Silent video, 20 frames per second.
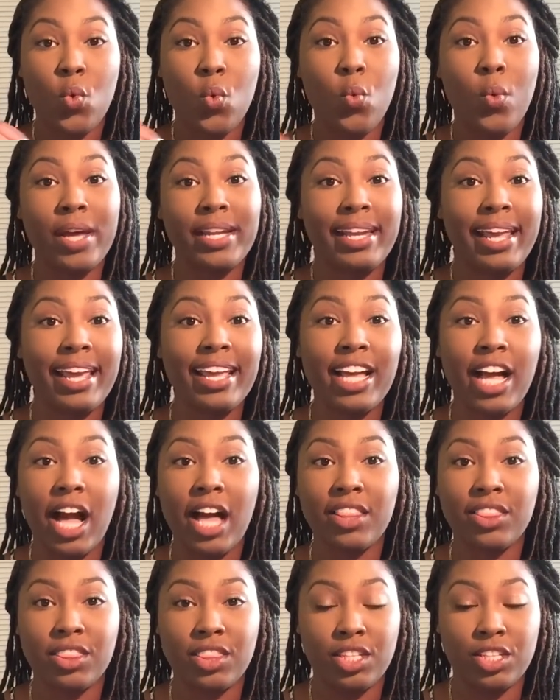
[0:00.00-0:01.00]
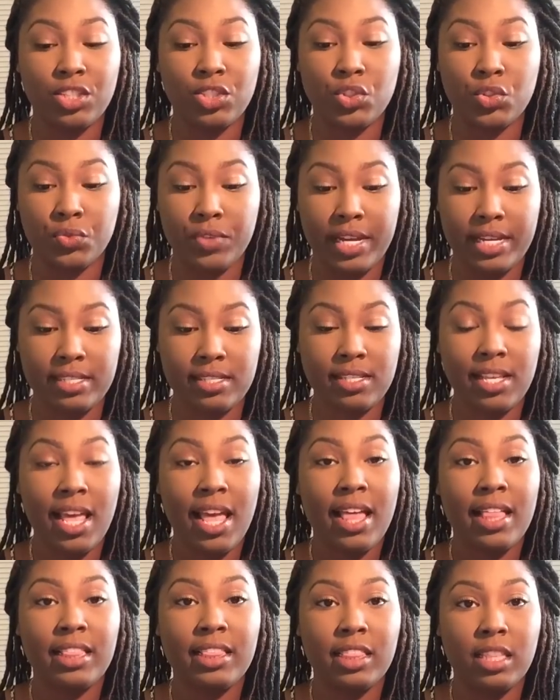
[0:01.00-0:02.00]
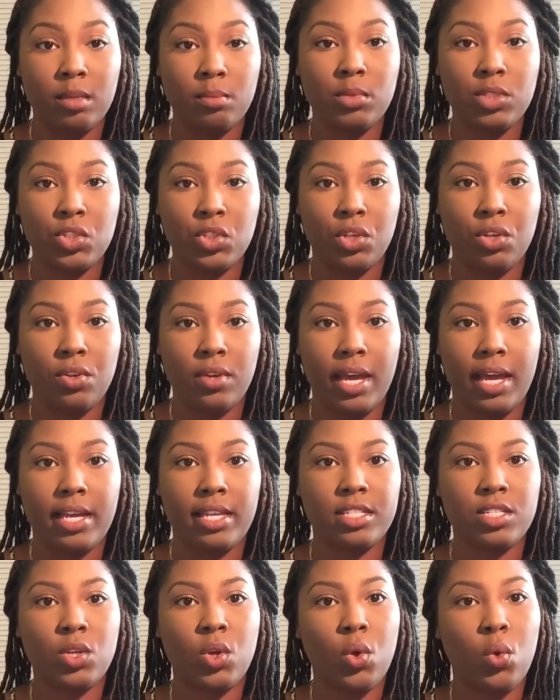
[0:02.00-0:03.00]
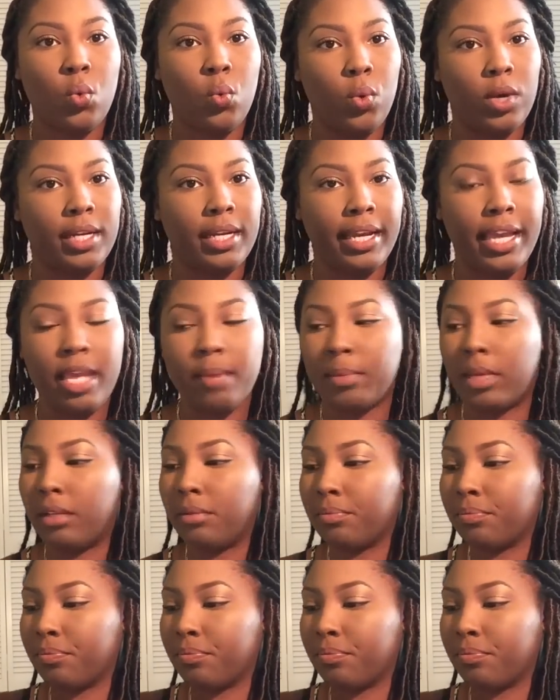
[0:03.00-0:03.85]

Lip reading: When I got the dress, let me show you guys what it came in.